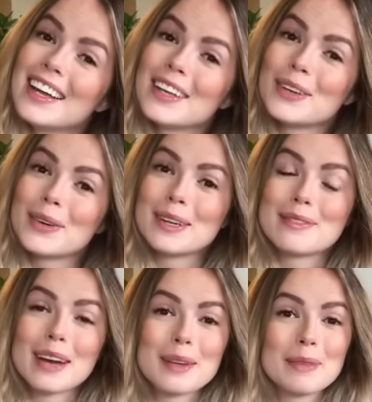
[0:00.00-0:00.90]
You can
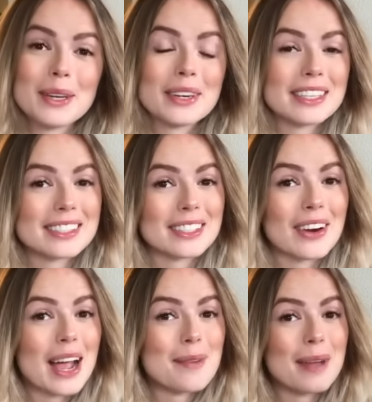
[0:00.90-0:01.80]
find me on
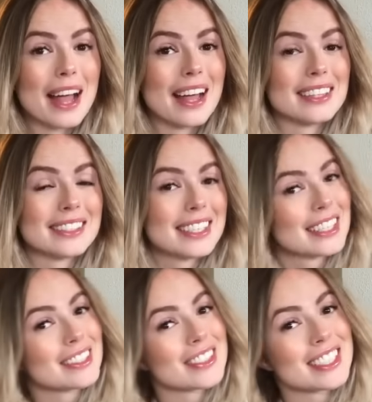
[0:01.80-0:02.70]
Instagram as Knitting
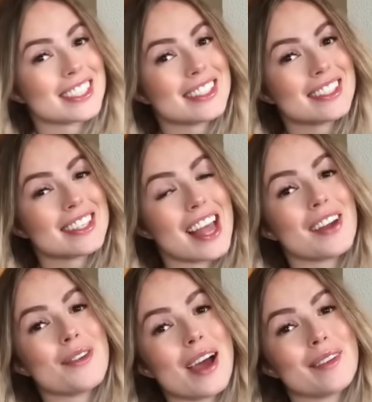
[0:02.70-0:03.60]
Traditions
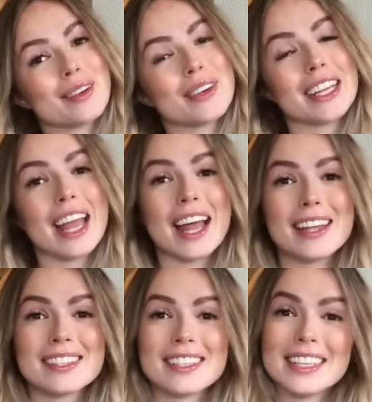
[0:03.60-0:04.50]
and Ravelry
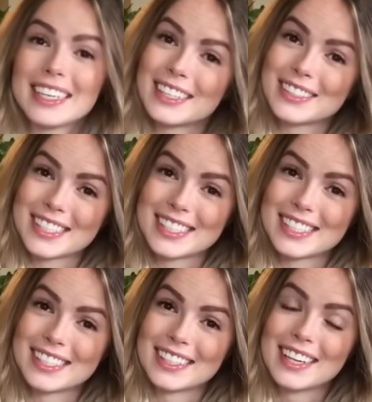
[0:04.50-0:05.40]
as Knitting
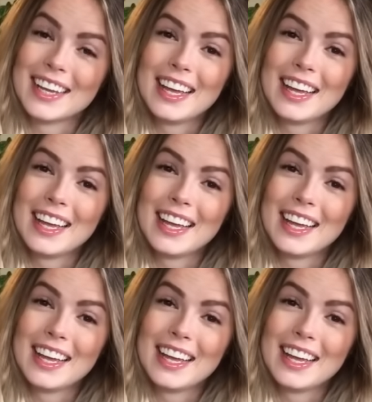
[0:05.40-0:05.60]
Tradition.